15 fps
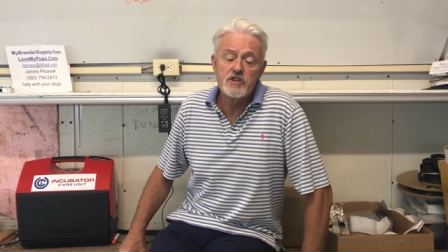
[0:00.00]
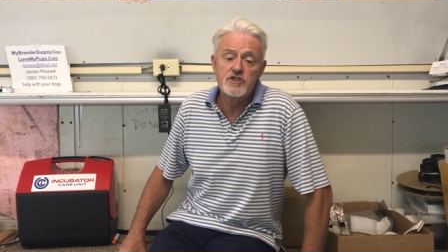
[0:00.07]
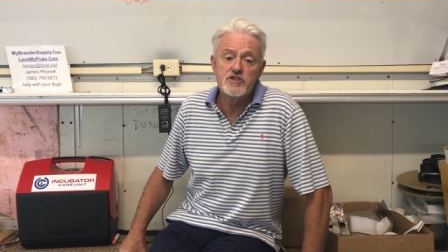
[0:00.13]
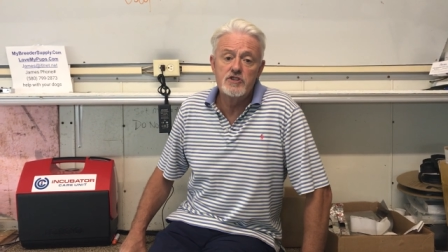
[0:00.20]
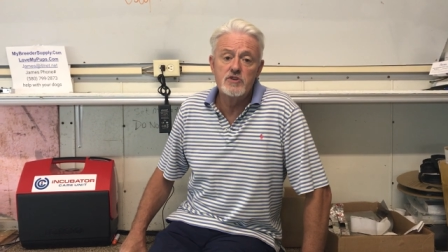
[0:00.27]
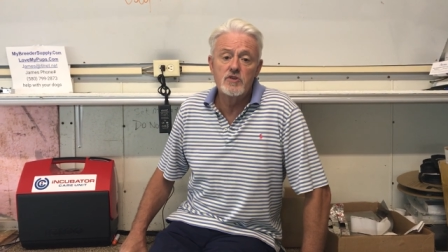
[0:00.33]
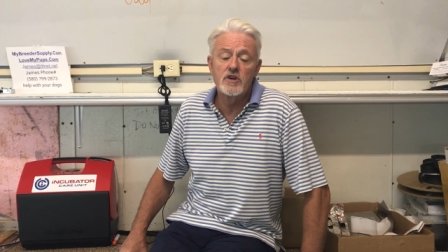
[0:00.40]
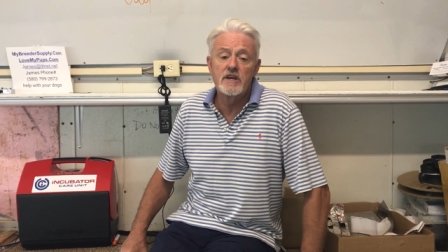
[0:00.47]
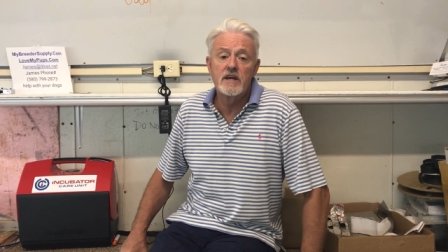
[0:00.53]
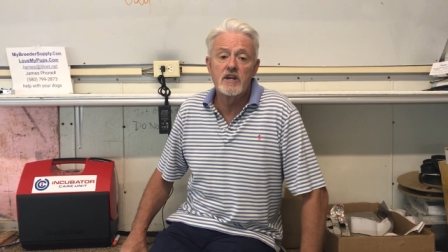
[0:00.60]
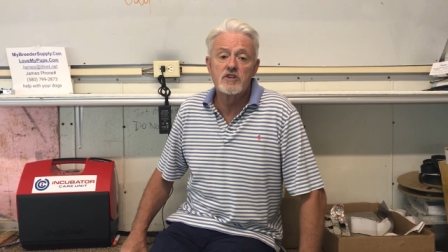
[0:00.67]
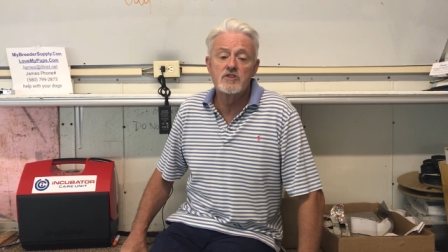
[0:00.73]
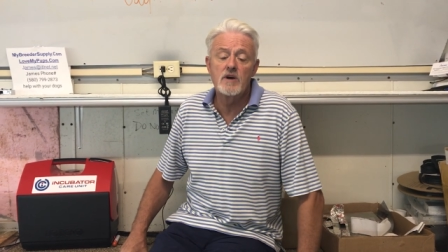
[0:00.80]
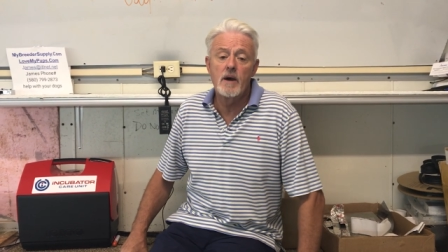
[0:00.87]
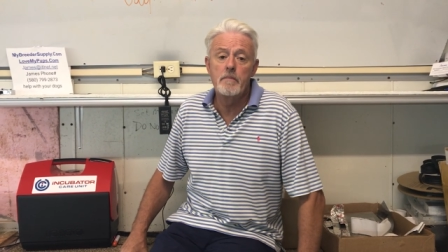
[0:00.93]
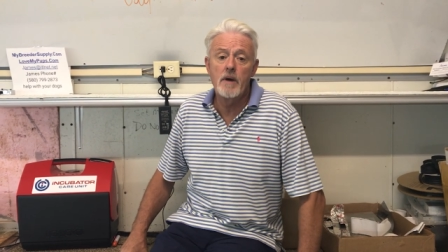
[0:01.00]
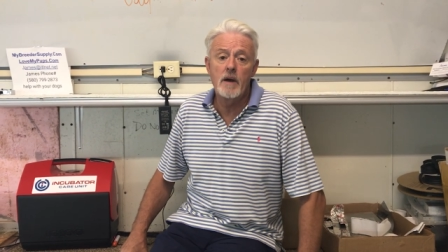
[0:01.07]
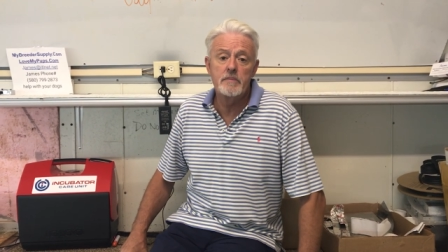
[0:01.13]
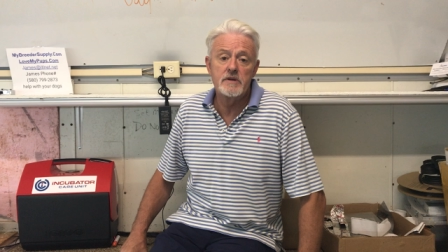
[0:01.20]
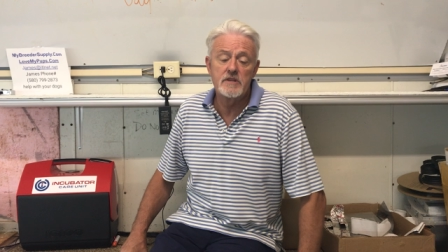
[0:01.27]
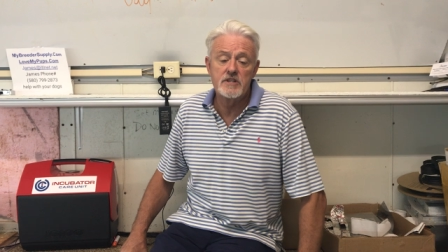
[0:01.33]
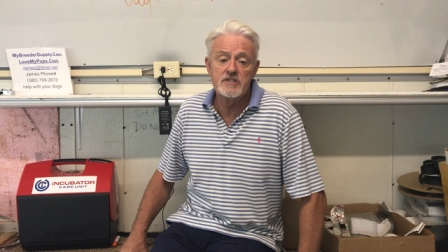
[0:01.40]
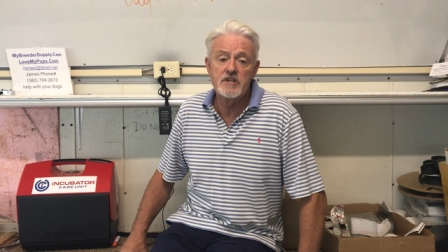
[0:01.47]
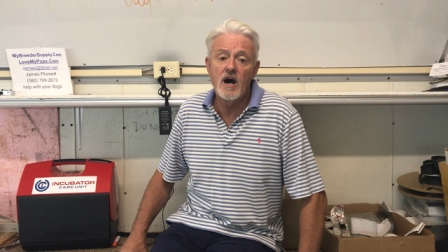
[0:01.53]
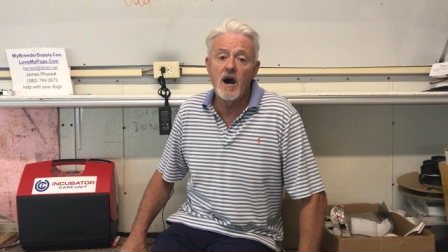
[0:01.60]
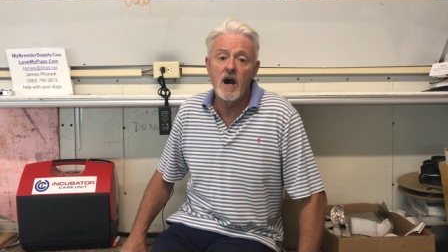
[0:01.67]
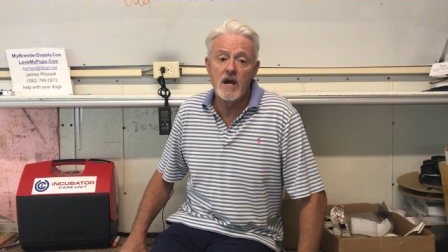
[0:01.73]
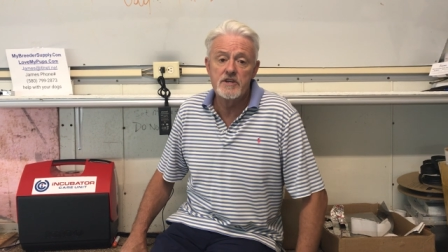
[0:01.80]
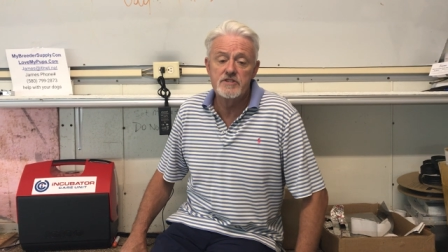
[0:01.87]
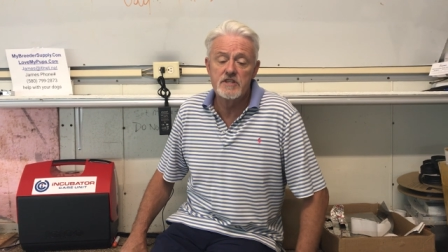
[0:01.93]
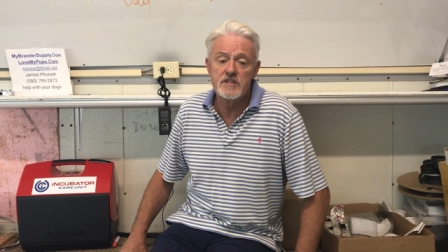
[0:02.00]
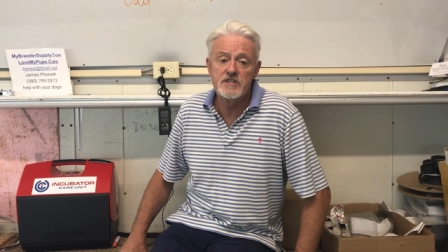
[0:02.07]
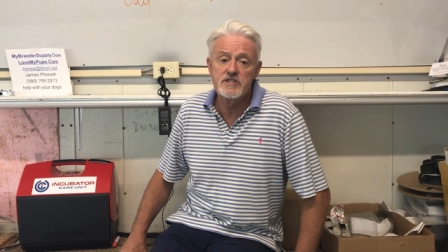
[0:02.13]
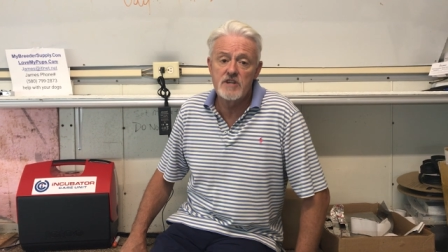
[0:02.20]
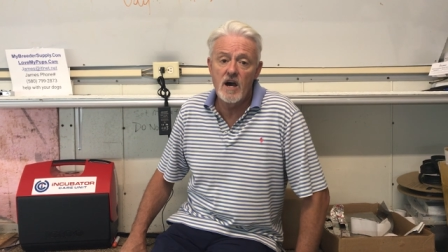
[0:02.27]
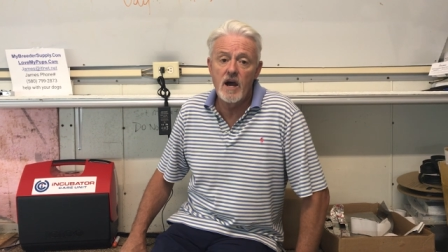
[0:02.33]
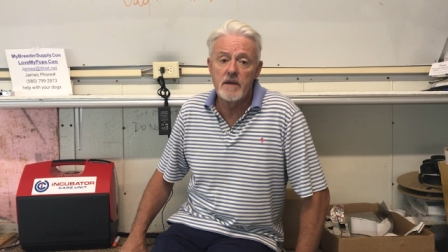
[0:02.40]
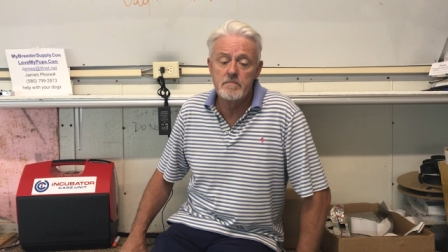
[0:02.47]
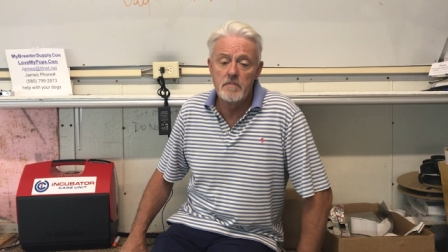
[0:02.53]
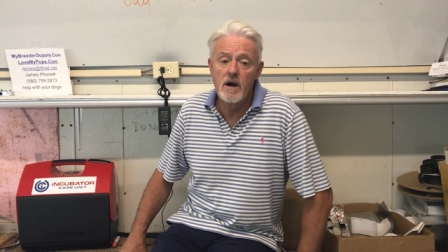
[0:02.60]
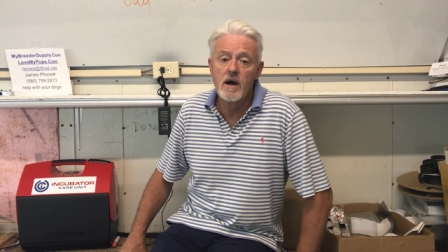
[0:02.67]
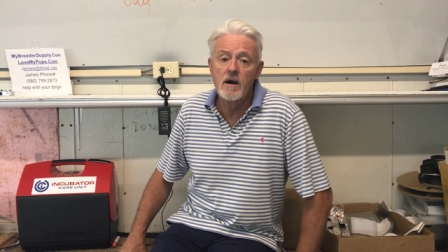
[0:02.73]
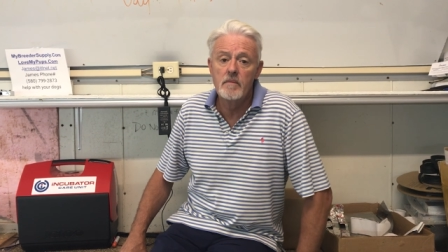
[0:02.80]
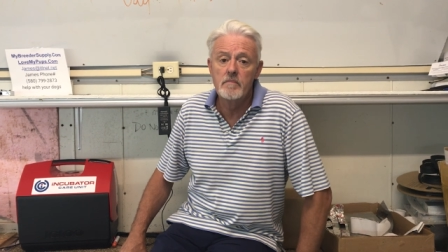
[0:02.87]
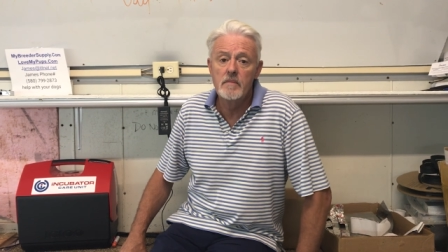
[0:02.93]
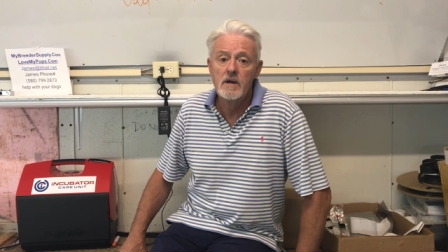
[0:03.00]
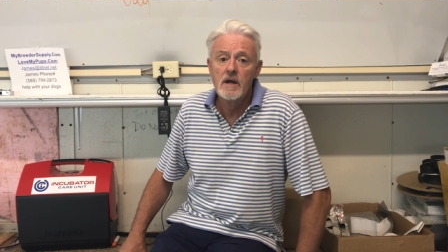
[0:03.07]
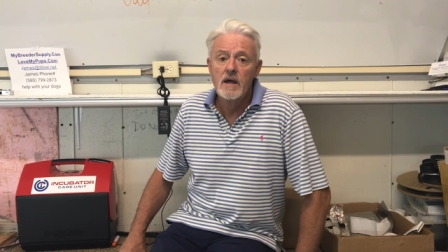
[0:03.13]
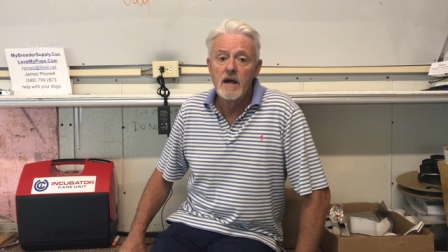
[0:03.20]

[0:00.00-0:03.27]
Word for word: is that you can get a, a puppy that dies inside mum,